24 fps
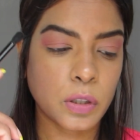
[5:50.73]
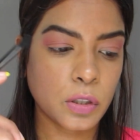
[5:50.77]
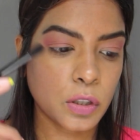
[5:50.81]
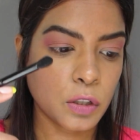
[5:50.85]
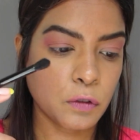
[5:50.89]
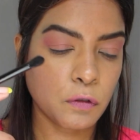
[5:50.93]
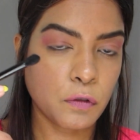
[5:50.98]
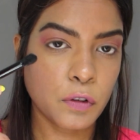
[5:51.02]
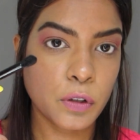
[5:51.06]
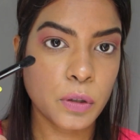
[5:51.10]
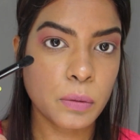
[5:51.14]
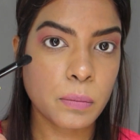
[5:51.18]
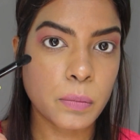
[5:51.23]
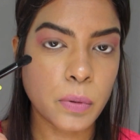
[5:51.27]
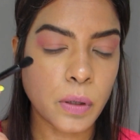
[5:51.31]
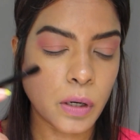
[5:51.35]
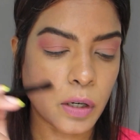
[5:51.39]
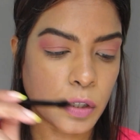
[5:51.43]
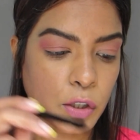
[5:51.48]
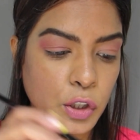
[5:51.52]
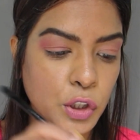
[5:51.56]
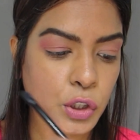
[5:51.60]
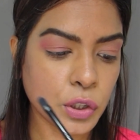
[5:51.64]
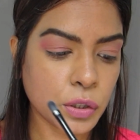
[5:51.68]
a different
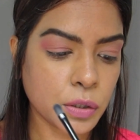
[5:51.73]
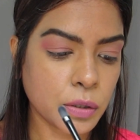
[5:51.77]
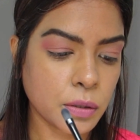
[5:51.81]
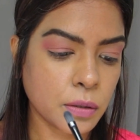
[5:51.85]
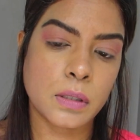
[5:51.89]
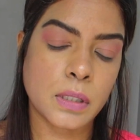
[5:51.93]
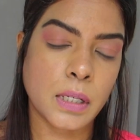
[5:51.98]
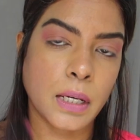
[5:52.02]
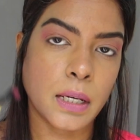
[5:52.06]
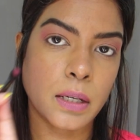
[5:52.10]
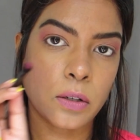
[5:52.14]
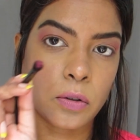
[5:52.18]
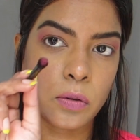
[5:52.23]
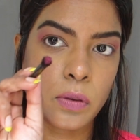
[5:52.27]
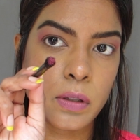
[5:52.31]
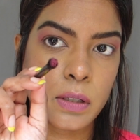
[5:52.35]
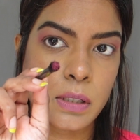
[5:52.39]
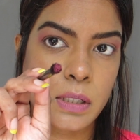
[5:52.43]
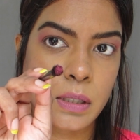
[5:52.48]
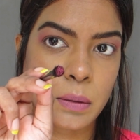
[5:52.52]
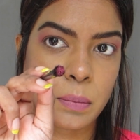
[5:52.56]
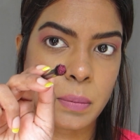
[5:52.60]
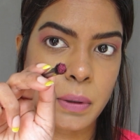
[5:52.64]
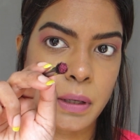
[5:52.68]
brush, take it on
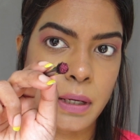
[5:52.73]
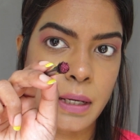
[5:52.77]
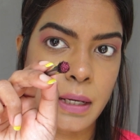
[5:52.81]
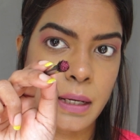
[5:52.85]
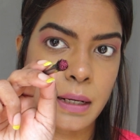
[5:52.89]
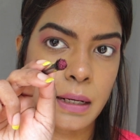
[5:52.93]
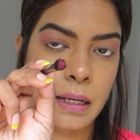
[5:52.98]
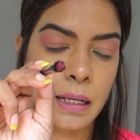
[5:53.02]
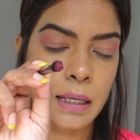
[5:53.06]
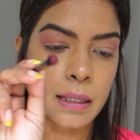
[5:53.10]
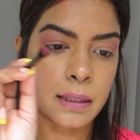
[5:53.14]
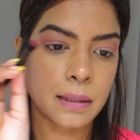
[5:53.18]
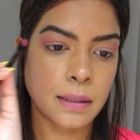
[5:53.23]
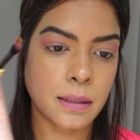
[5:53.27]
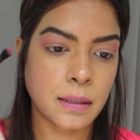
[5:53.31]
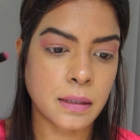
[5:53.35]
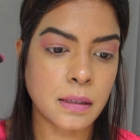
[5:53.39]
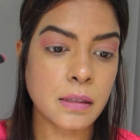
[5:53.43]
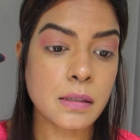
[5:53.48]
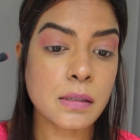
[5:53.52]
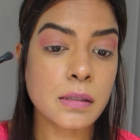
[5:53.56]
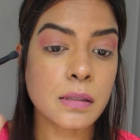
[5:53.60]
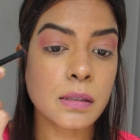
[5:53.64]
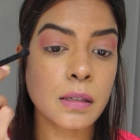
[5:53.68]
the tip again like
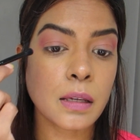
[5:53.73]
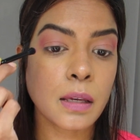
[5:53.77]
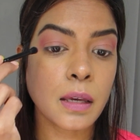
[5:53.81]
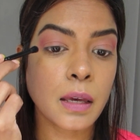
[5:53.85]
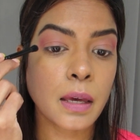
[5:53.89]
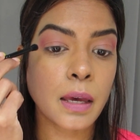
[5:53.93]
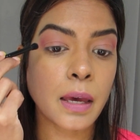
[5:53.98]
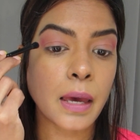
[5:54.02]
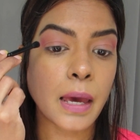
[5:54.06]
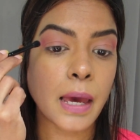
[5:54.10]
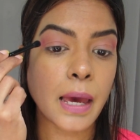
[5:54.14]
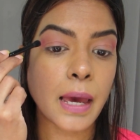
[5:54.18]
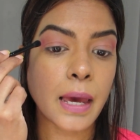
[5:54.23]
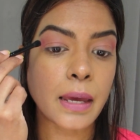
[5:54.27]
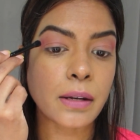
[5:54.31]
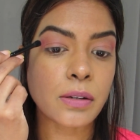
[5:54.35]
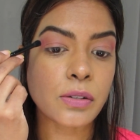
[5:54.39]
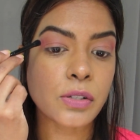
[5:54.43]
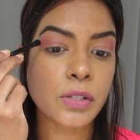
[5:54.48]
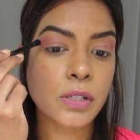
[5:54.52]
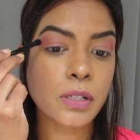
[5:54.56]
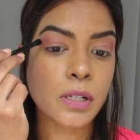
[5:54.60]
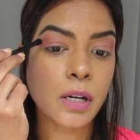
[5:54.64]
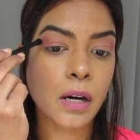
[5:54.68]
this,
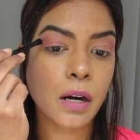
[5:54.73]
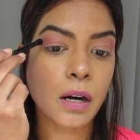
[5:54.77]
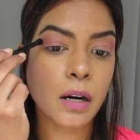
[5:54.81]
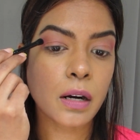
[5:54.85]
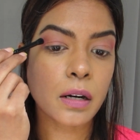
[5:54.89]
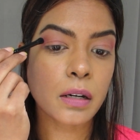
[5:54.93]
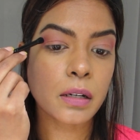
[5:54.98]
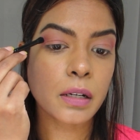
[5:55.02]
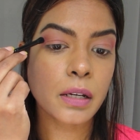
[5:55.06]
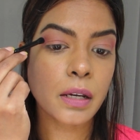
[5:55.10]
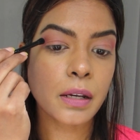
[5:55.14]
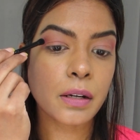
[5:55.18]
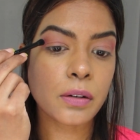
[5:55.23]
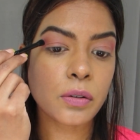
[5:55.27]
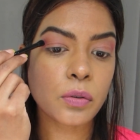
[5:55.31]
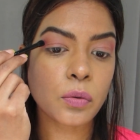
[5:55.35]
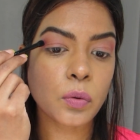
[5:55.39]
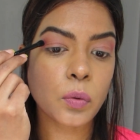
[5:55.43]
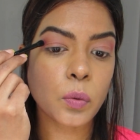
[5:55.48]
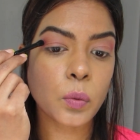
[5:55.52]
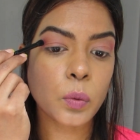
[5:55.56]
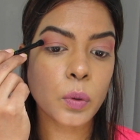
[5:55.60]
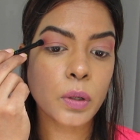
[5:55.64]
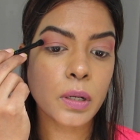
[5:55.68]
and target
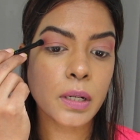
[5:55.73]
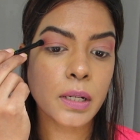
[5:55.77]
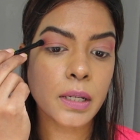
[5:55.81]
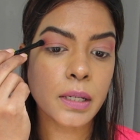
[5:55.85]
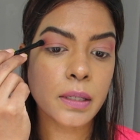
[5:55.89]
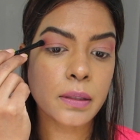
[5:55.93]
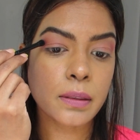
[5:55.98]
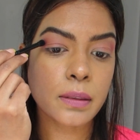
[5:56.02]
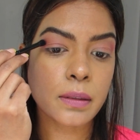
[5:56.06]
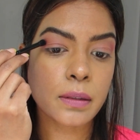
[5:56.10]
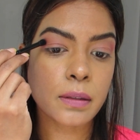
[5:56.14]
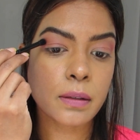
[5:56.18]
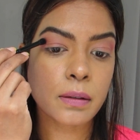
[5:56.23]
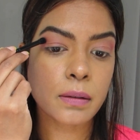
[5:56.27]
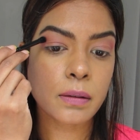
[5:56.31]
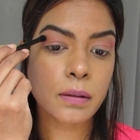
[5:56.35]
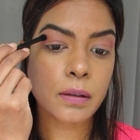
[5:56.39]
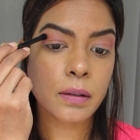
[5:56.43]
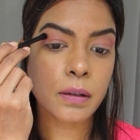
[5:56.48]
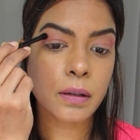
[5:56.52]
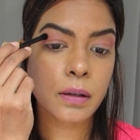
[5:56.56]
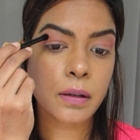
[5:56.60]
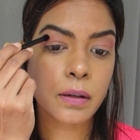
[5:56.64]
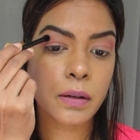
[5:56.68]
only
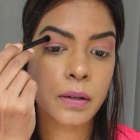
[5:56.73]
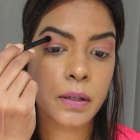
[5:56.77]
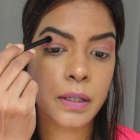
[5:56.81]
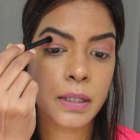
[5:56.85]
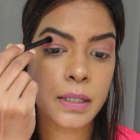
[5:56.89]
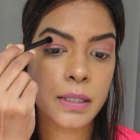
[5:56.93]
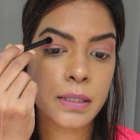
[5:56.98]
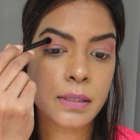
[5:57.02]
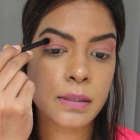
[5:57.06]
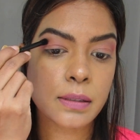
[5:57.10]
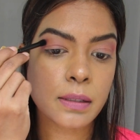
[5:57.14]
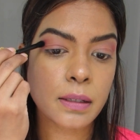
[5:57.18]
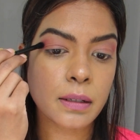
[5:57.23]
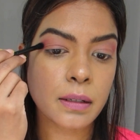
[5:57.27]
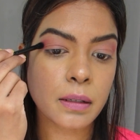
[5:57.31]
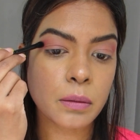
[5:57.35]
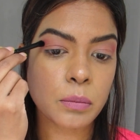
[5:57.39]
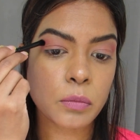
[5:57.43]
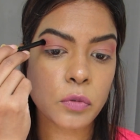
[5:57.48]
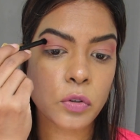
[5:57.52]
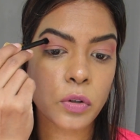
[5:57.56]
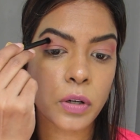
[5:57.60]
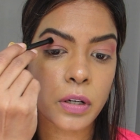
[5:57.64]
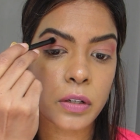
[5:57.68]
the crease that
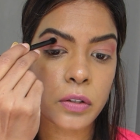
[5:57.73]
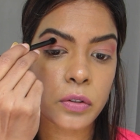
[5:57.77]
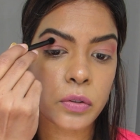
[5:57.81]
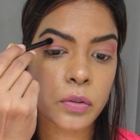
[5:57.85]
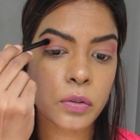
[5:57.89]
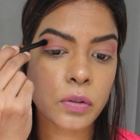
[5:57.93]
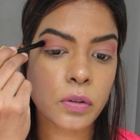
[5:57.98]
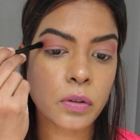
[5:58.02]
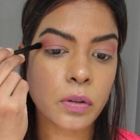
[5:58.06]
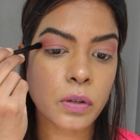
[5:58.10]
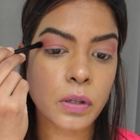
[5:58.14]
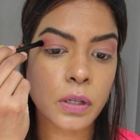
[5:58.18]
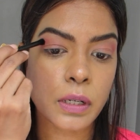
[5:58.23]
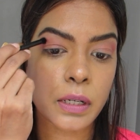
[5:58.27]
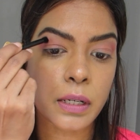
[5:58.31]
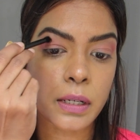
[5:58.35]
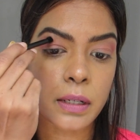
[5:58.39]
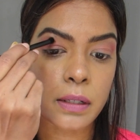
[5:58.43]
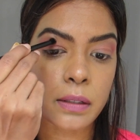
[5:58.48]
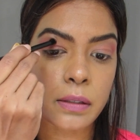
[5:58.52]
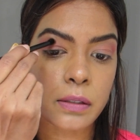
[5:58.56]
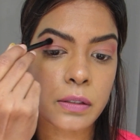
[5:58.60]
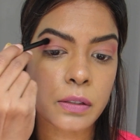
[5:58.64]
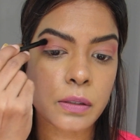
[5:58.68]
I'm trying to
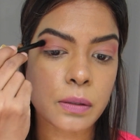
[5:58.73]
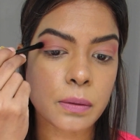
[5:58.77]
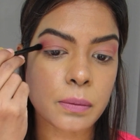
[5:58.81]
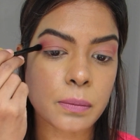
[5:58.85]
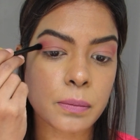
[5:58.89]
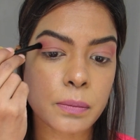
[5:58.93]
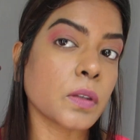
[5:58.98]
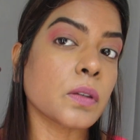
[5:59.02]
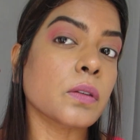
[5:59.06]
create here.